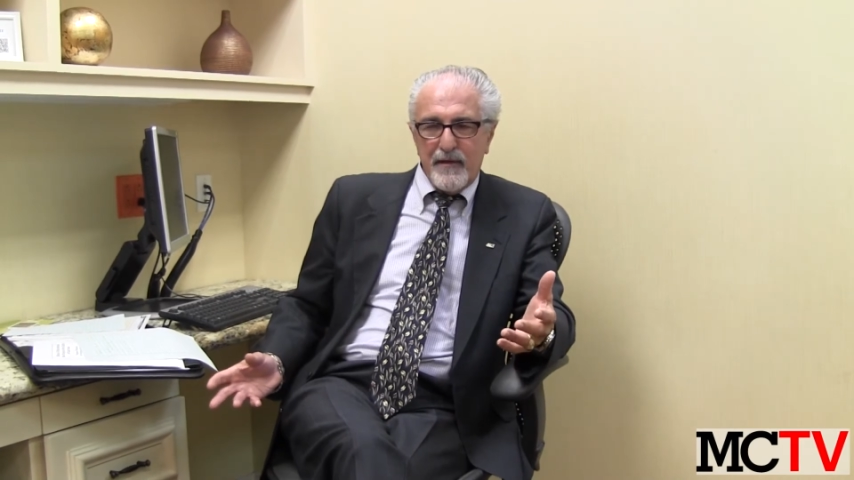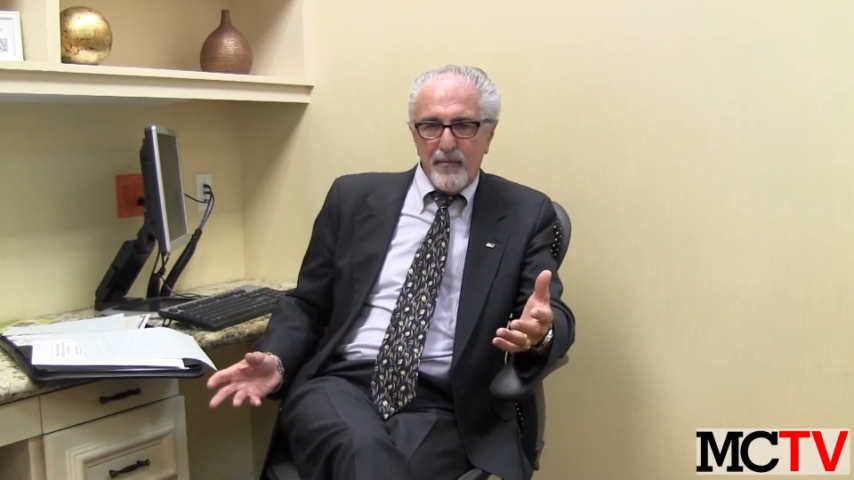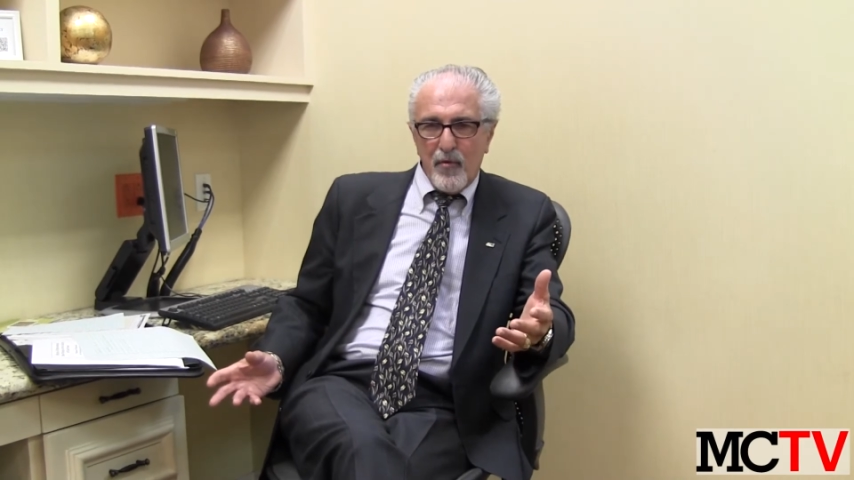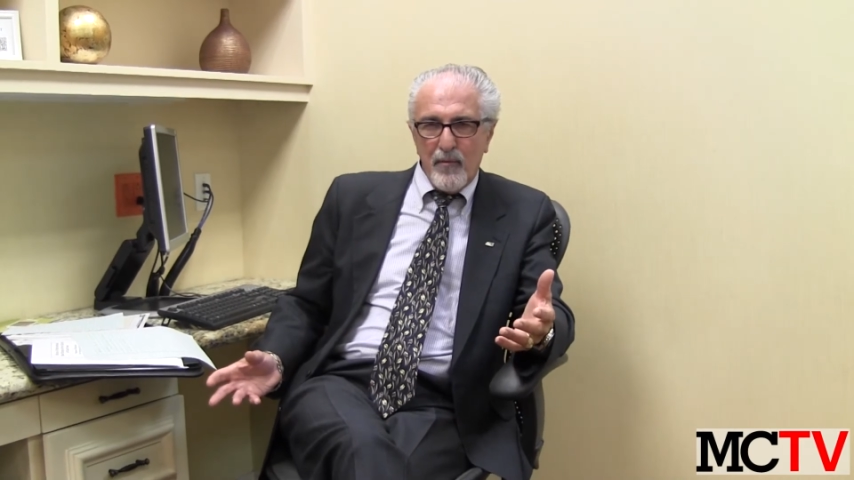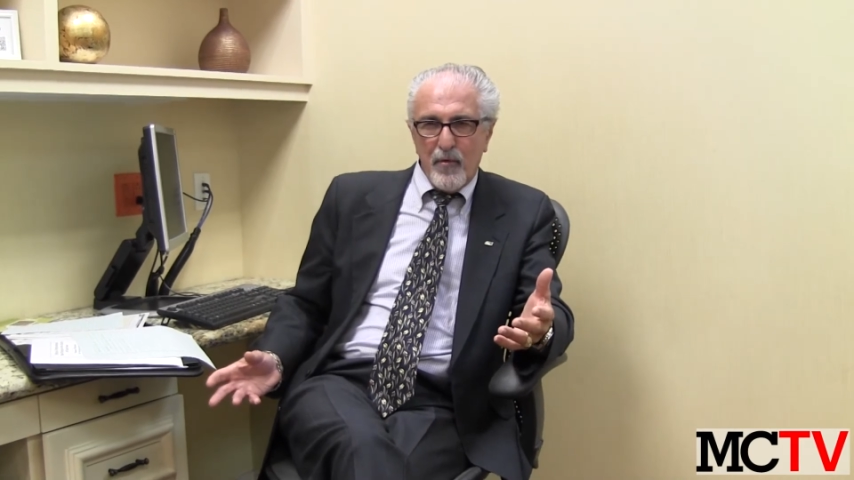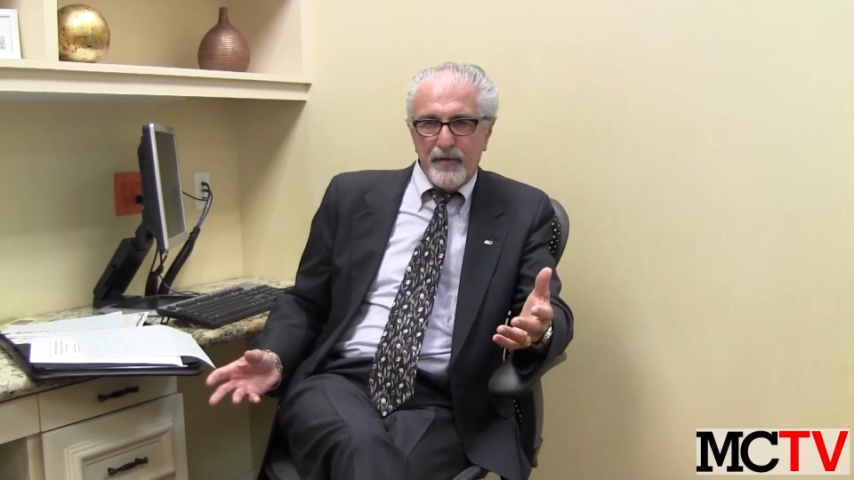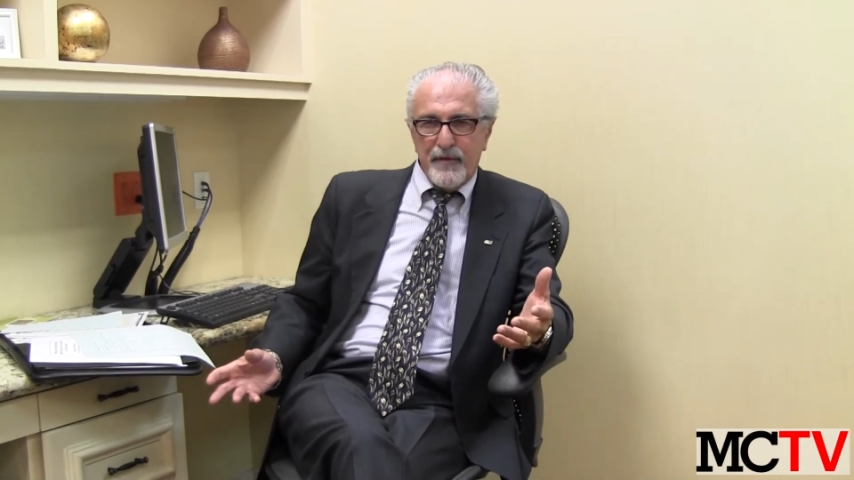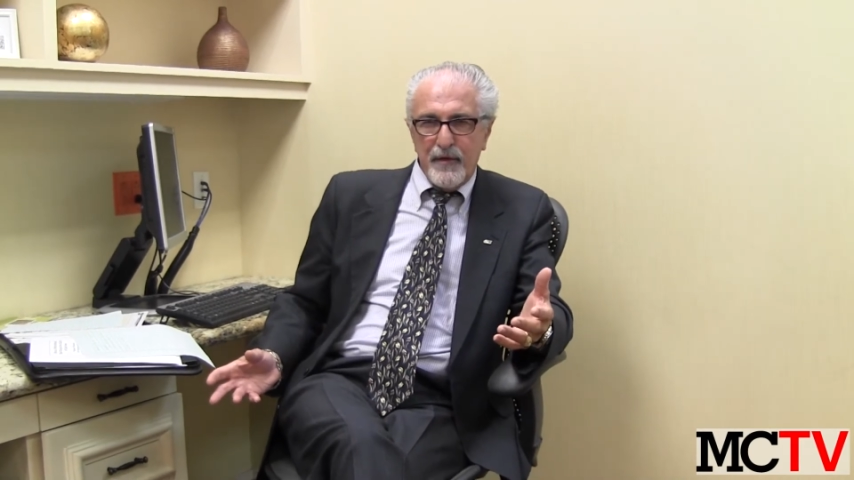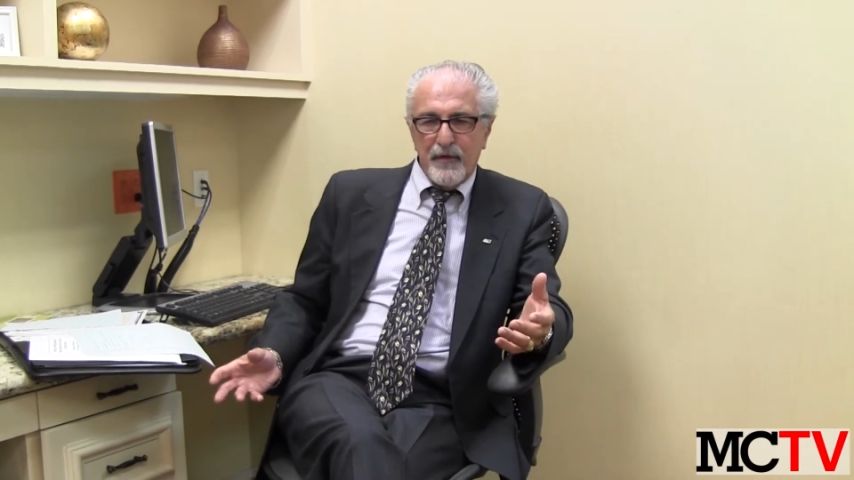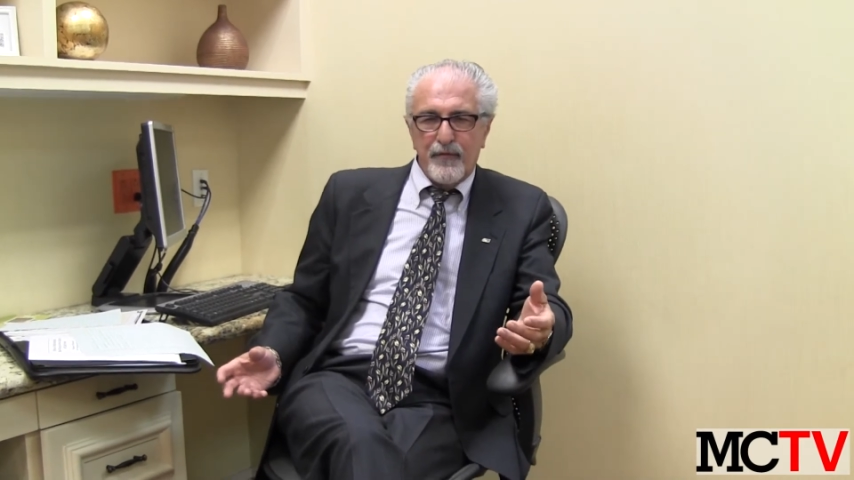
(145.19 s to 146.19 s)
to more and more
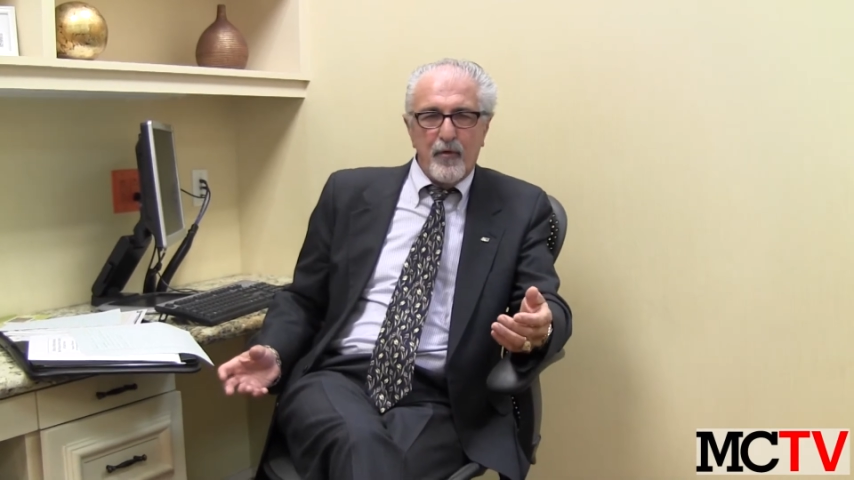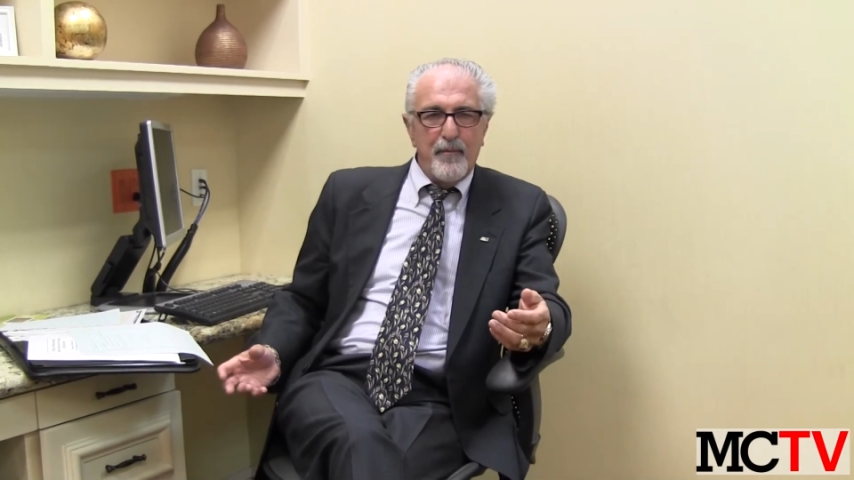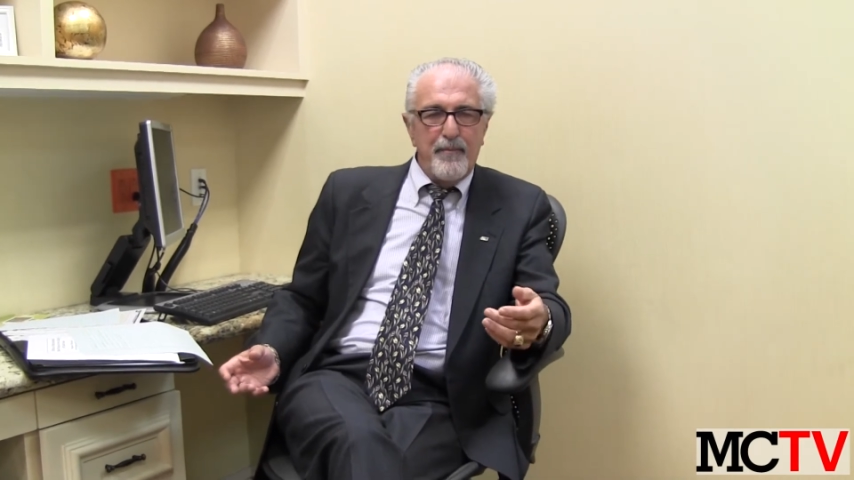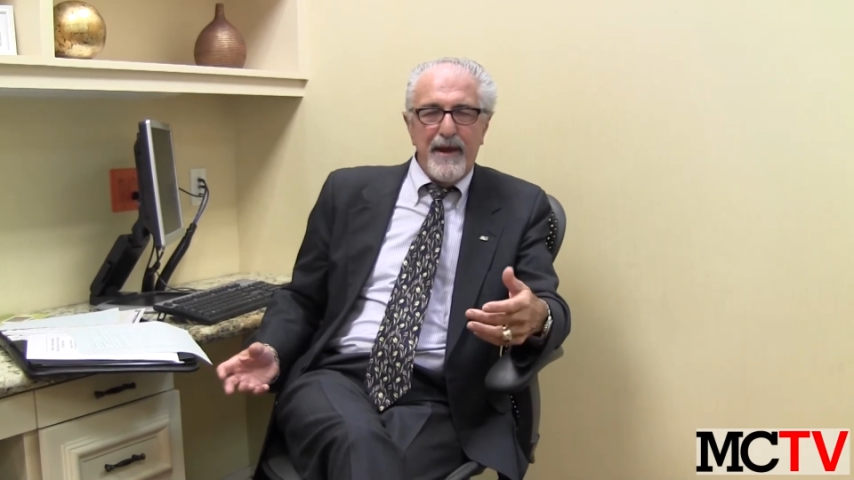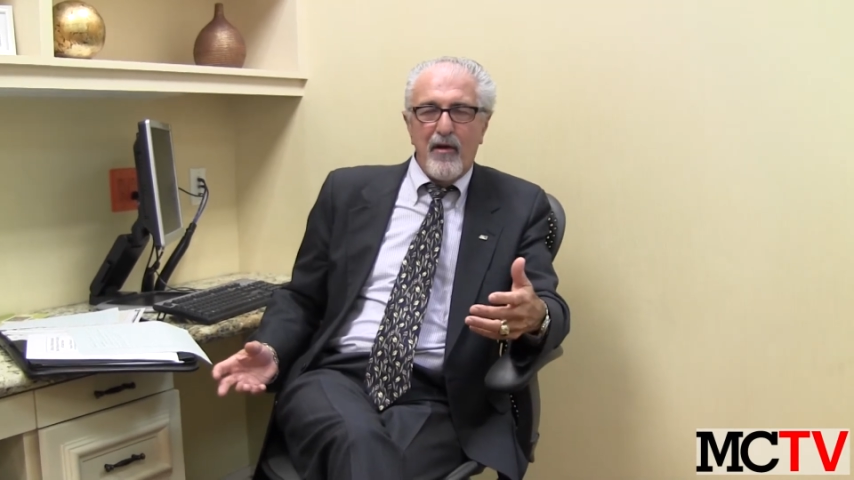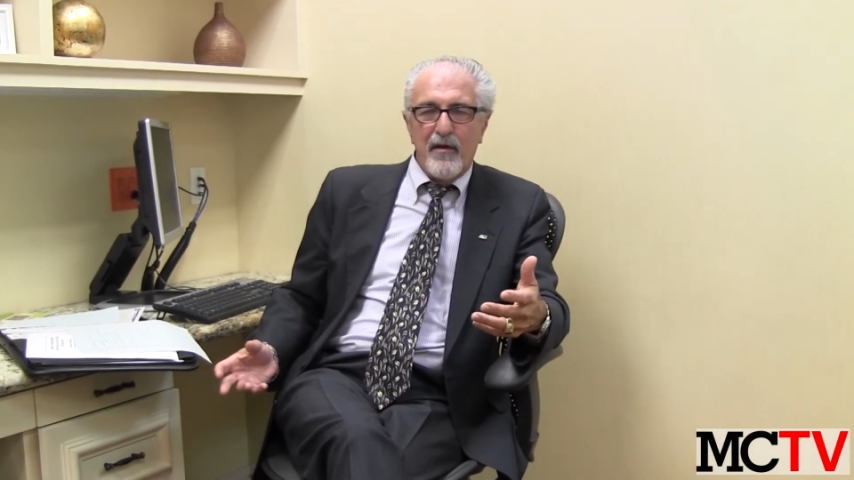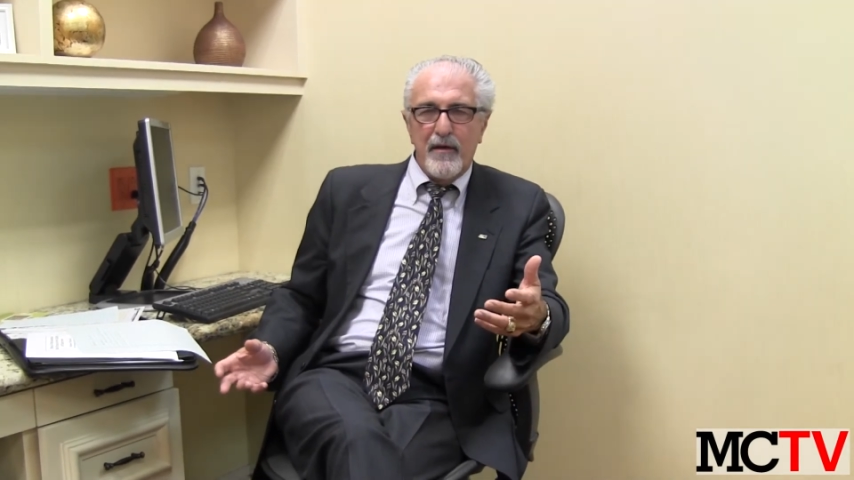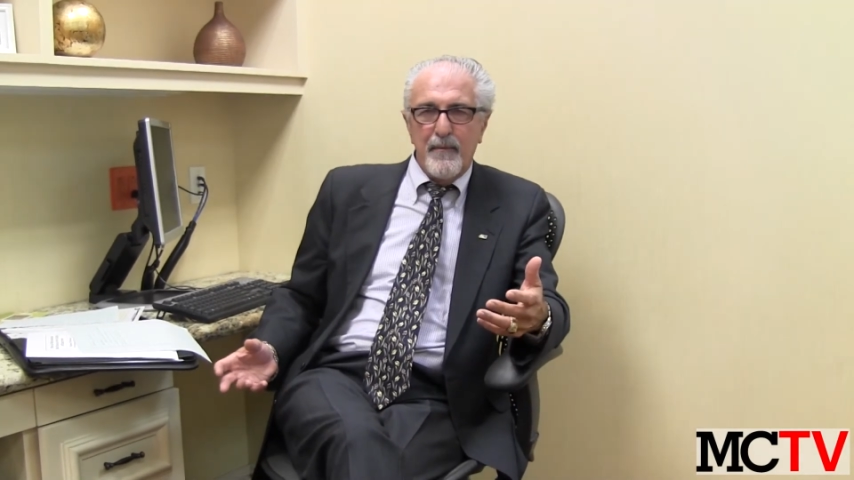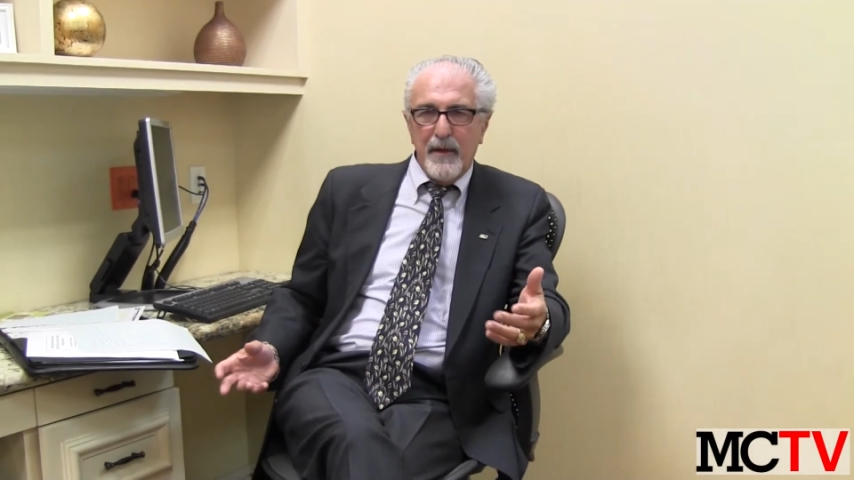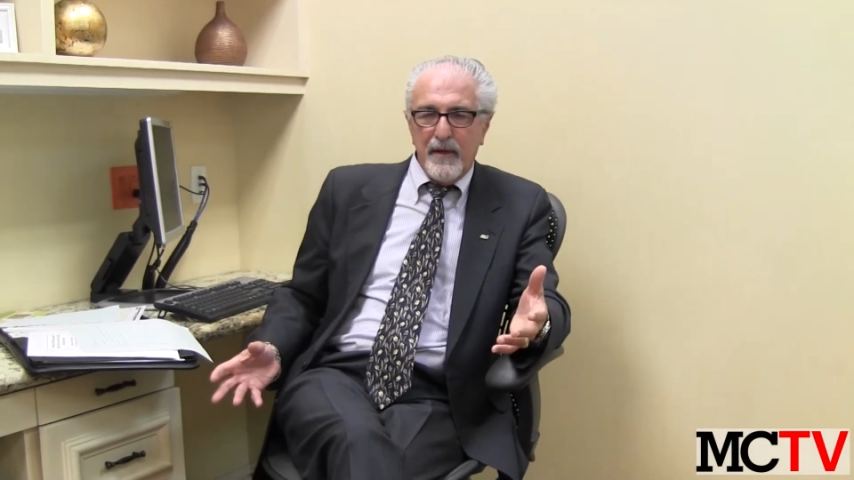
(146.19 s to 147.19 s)
steels for bake
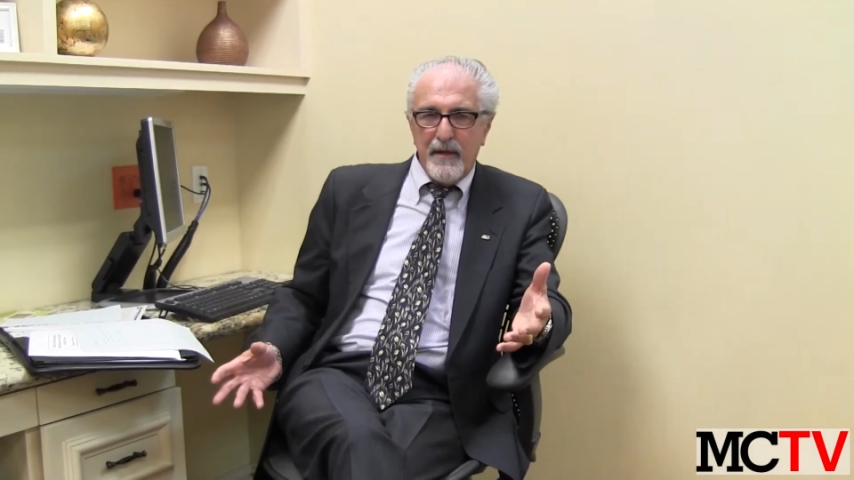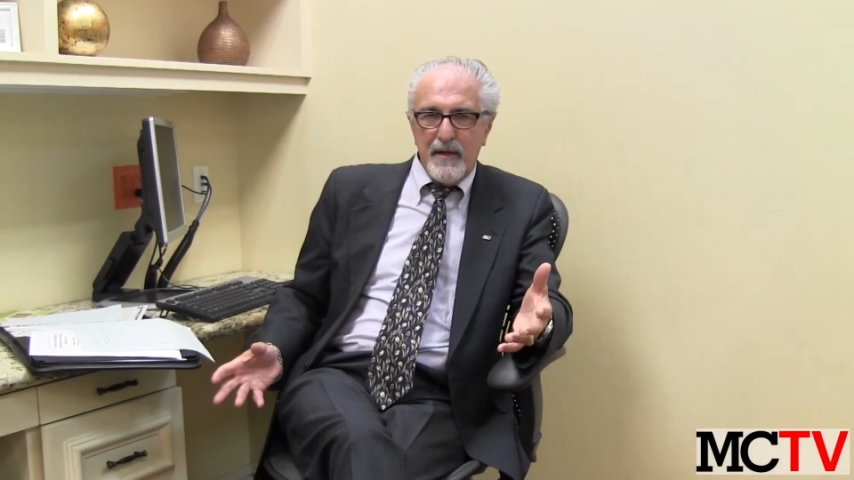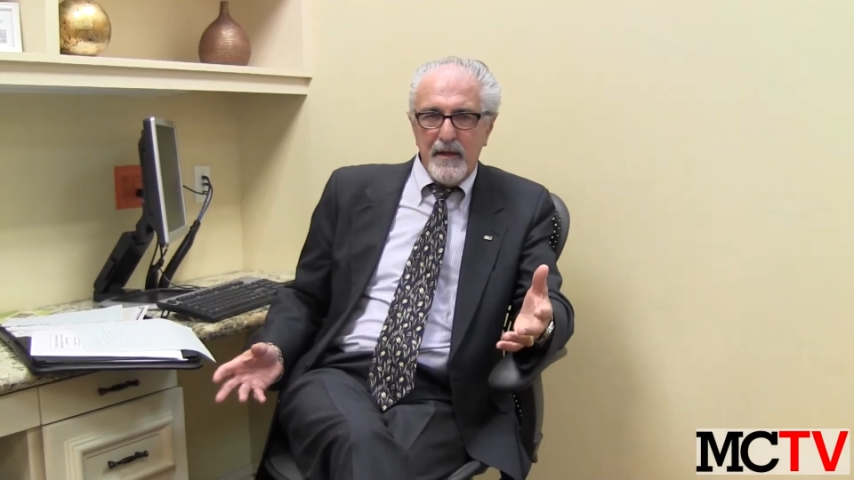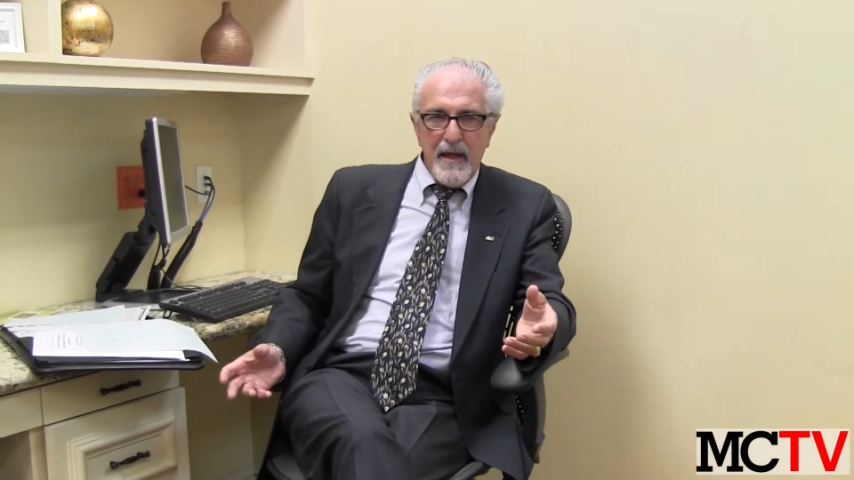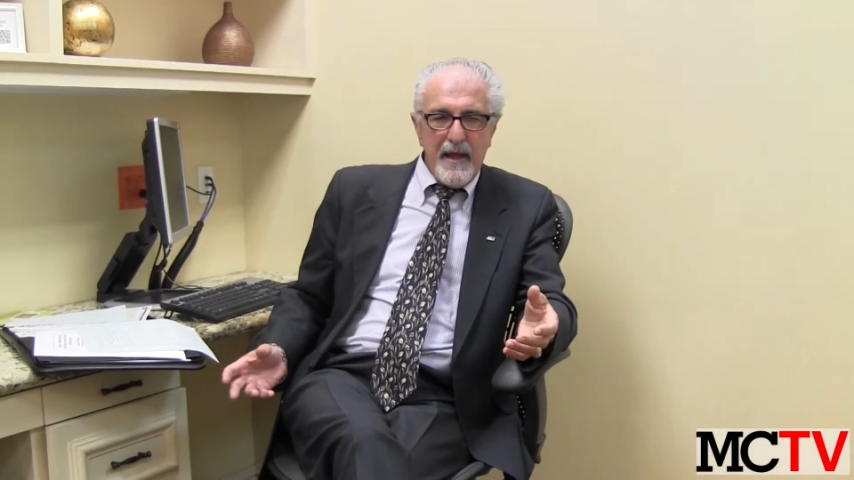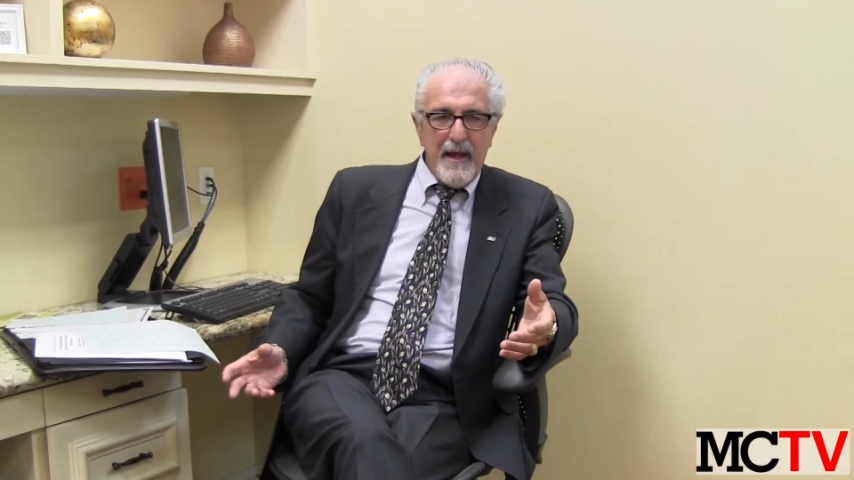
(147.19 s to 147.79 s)
hardenability